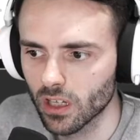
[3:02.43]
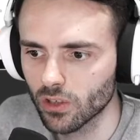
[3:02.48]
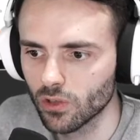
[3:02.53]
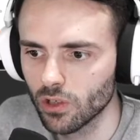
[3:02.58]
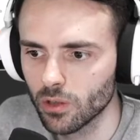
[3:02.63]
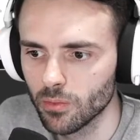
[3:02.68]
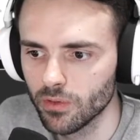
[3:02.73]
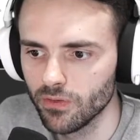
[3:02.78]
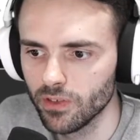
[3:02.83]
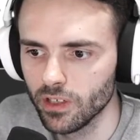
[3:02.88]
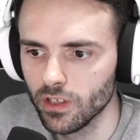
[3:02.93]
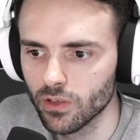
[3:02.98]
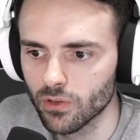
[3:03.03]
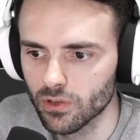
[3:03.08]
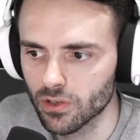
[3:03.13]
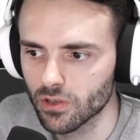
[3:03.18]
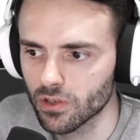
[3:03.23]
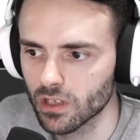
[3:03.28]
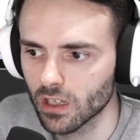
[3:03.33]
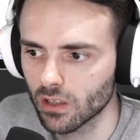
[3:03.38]
going to be videos,
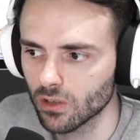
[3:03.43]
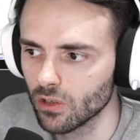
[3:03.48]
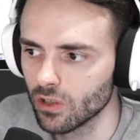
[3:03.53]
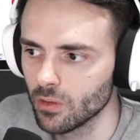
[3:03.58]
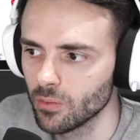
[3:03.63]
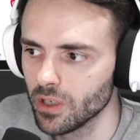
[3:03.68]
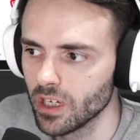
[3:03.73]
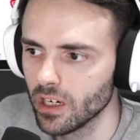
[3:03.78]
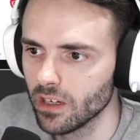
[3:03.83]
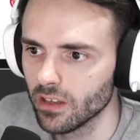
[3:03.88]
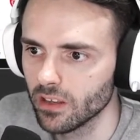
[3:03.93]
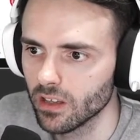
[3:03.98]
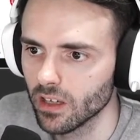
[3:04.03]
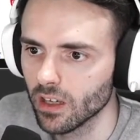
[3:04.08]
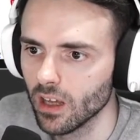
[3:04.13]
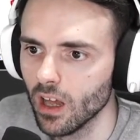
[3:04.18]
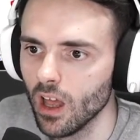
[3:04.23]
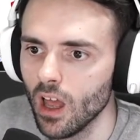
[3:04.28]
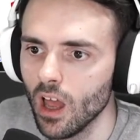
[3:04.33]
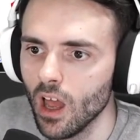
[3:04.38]
there's not going to be
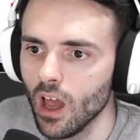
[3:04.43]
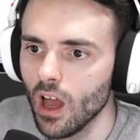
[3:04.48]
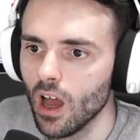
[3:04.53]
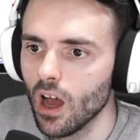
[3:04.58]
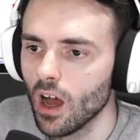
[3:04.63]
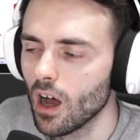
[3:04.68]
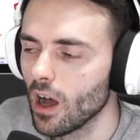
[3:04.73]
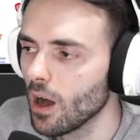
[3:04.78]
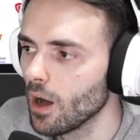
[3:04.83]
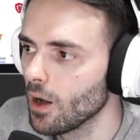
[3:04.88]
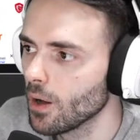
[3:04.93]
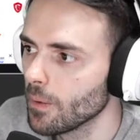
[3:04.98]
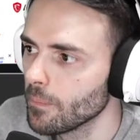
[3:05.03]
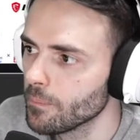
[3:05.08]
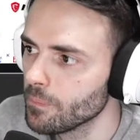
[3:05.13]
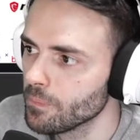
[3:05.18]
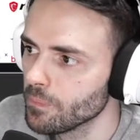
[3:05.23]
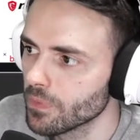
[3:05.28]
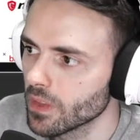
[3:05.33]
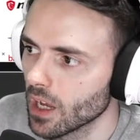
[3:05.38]
anything.
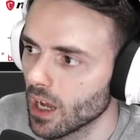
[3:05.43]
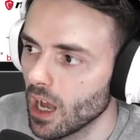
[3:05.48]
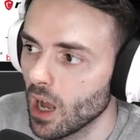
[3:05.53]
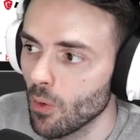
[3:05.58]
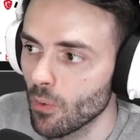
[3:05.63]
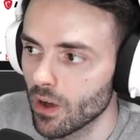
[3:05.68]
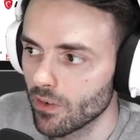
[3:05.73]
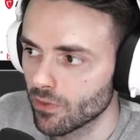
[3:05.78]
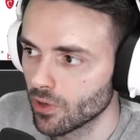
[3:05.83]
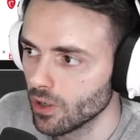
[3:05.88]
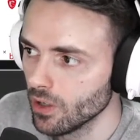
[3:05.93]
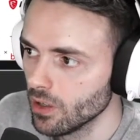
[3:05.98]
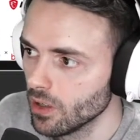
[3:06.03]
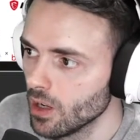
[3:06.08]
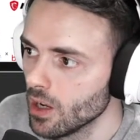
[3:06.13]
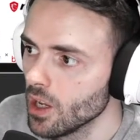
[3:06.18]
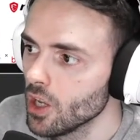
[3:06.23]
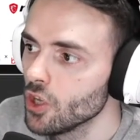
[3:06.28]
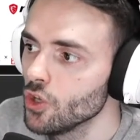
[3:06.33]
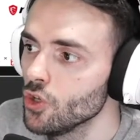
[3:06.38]
However,
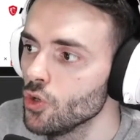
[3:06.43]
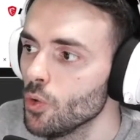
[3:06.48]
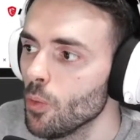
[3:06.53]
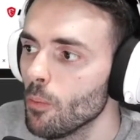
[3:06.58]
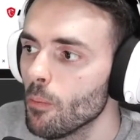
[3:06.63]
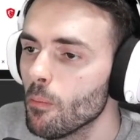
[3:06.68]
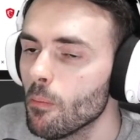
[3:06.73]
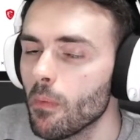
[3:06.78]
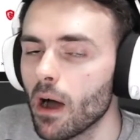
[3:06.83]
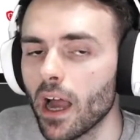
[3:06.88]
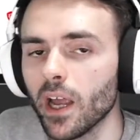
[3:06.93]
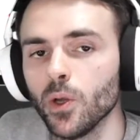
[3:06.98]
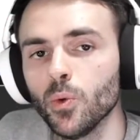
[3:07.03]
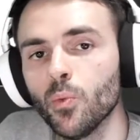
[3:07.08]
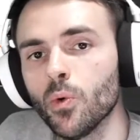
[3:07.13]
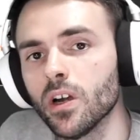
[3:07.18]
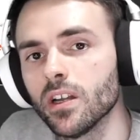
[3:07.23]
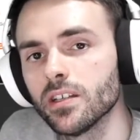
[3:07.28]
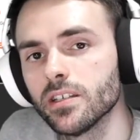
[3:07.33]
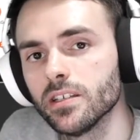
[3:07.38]
you might
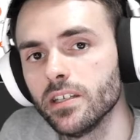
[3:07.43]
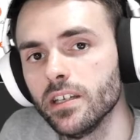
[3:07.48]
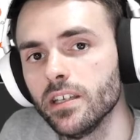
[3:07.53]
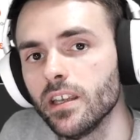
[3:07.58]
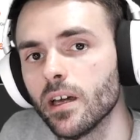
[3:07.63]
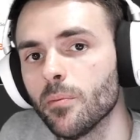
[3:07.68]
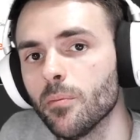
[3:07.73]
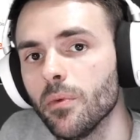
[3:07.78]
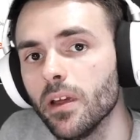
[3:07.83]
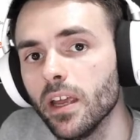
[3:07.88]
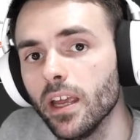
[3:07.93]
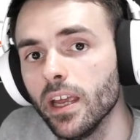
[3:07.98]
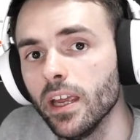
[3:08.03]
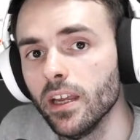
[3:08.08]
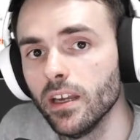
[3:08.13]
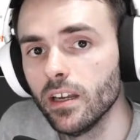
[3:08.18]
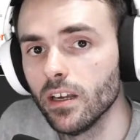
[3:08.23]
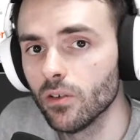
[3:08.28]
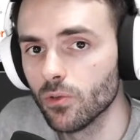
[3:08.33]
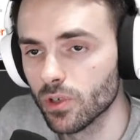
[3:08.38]
want to see them
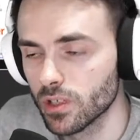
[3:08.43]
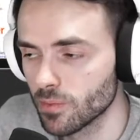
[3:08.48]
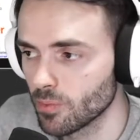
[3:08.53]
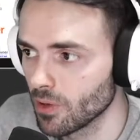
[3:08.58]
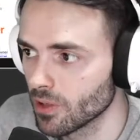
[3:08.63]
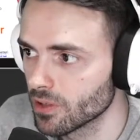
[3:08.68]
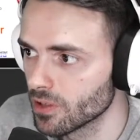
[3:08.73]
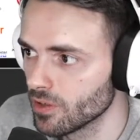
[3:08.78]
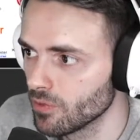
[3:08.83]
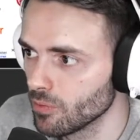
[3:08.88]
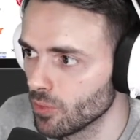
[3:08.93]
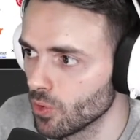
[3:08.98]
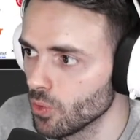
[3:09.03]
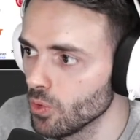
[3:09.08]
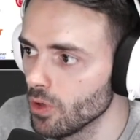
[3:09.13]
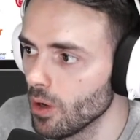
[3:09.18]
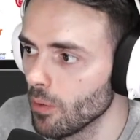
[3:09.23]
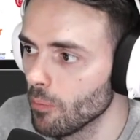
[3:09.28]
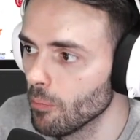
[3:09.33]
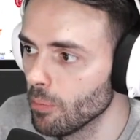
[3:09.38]
in responsive
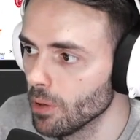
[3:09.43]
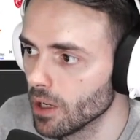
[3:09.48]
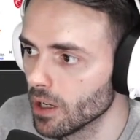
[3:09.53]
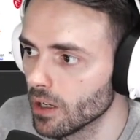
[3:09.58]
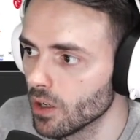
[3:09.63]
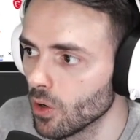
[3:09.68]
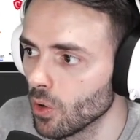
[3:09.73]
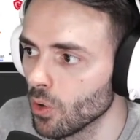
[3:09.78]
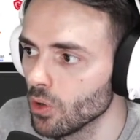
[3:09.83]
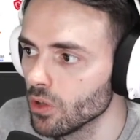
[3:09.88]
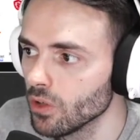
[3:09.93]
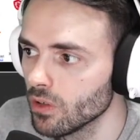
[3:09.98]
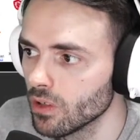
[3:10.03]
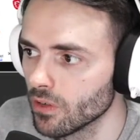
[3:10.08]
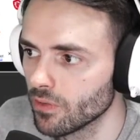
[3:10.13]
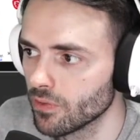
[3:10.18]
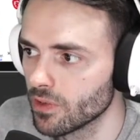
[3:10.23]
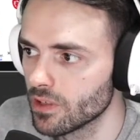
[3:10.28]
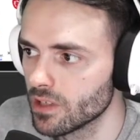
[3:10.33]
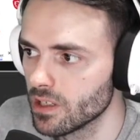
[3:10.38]
mode, but only on the
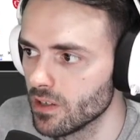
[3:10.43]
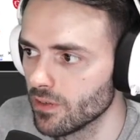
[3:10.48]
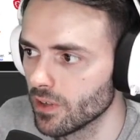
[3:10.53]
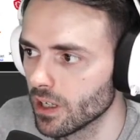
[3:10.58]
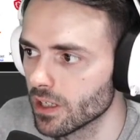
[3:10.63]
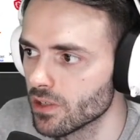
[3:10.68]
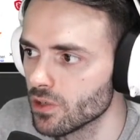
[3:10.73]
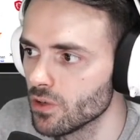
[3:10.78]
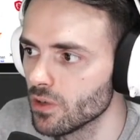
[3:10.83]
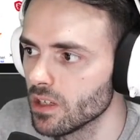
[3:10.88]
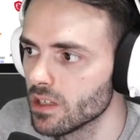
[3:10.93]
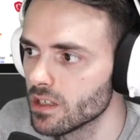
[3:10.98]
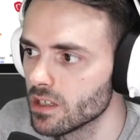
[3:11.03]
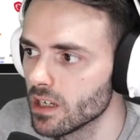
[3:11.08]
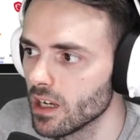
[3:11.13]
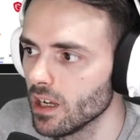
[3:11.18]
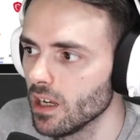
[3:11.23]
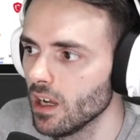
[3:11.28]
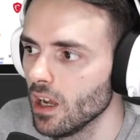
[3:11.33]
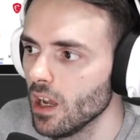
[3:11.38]
first device. You can
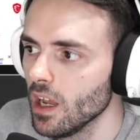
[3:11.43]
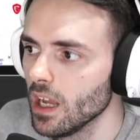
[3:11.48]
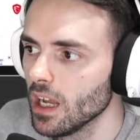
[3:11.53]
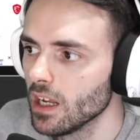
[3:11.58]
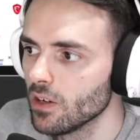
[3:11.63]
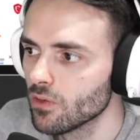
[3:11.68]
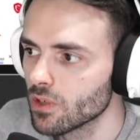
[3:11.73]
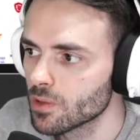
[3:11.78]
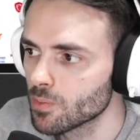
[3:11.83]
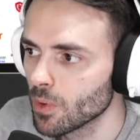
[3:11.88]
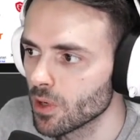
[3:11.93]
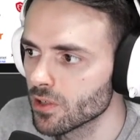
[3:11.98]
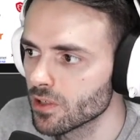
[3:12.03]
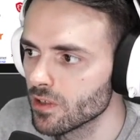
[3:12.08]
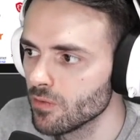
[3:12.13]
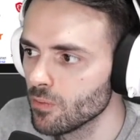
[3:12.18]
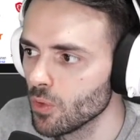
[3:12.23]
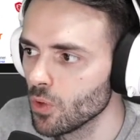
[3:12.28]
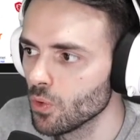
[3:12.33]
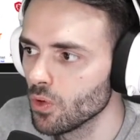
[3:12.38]
say in
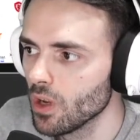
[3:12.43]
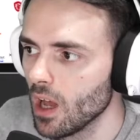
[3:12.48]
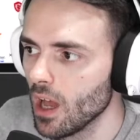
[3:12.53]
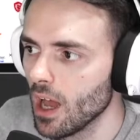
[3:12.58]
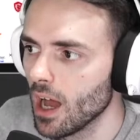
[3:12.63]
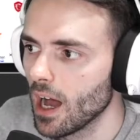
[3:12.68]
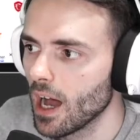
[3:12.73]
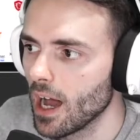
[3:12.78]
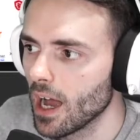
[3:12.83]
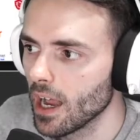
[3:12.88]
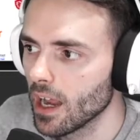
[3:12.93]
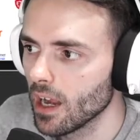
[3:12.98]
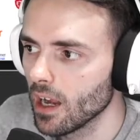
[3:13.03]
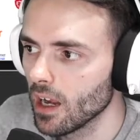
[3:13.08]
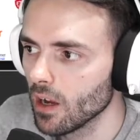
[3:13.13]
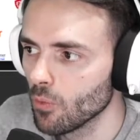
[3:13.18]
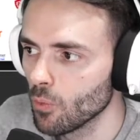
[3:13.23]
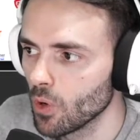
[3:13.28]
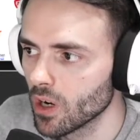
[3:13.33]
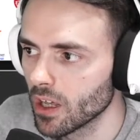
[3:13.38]
responsive mode, I
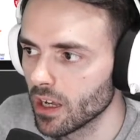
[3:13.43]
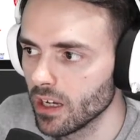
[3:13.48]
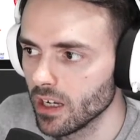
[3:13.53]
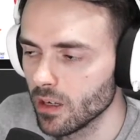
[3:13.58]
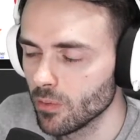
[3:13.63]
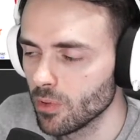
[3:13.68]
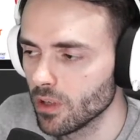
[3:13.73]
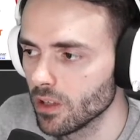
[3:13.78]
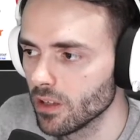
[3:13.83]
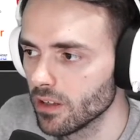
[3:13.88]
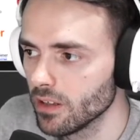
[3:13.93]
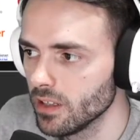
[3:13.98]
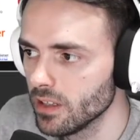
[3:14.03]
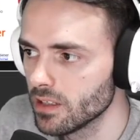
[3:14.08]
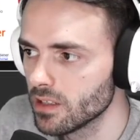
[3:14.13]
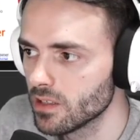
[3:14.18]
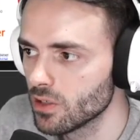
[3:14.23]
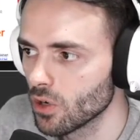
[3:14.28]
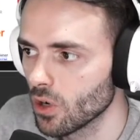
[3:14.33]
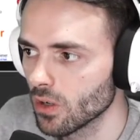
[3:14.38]
want to enable
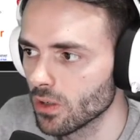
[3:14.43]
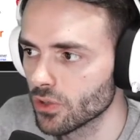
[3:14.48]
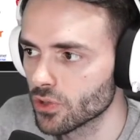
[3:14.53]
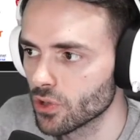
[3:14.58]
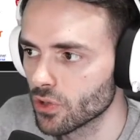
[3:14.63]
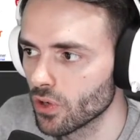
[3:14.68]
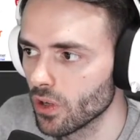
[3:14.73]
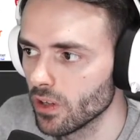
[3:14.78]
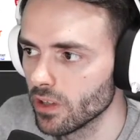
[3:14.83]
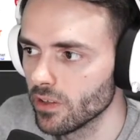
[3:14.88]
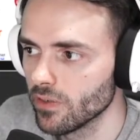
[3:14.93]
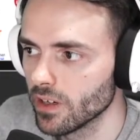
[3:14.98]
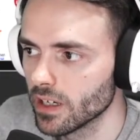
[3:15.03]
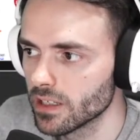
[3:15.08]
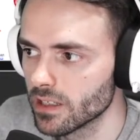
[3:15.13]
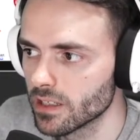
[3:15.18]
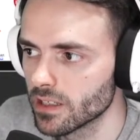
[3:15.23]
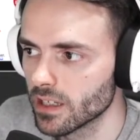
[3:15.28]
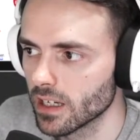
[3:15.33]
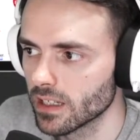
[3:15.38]
these toggles on all
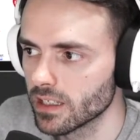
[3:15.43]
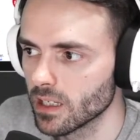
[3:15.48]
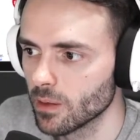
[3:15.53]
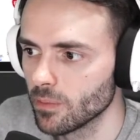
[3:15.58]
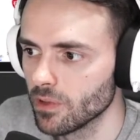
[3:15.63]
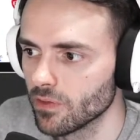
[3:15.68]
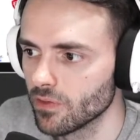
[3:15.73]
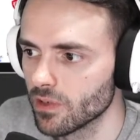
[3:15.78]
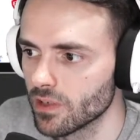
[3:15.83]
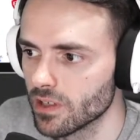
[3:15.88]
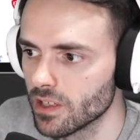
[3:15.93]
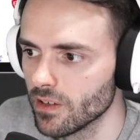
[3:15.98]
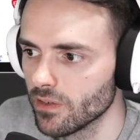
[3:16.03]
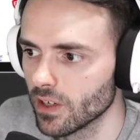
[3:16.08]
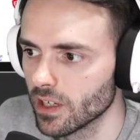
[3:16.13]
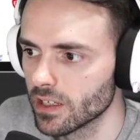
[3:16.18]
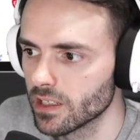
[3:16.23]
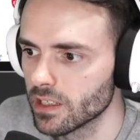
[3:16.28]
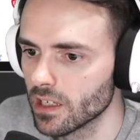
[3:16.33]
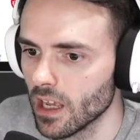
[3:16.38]
devices except the first
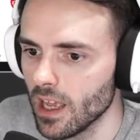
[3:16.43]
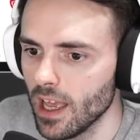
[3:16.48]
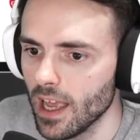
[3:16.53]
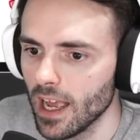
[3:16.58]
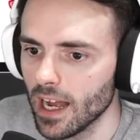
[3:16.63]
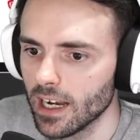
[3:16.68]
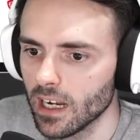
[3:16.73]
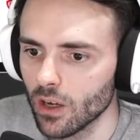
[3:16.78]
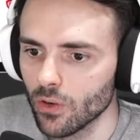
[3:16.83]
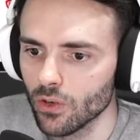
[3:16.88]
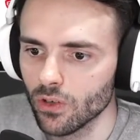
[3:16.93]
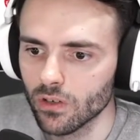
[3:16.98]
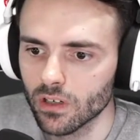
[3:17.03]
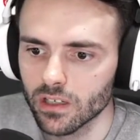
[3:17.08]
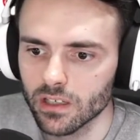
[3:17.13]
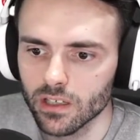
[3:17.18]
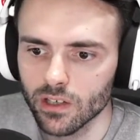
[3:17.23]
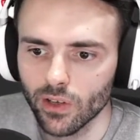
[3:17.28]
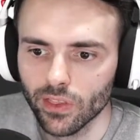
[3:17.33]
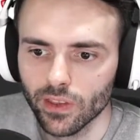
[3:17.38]
device. And now you're going
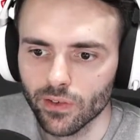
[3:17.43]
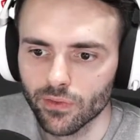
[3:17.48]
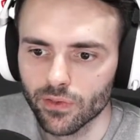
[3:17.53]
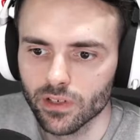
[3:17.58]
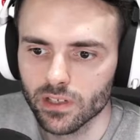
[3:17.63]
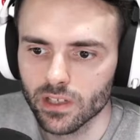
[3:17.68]
to see on the first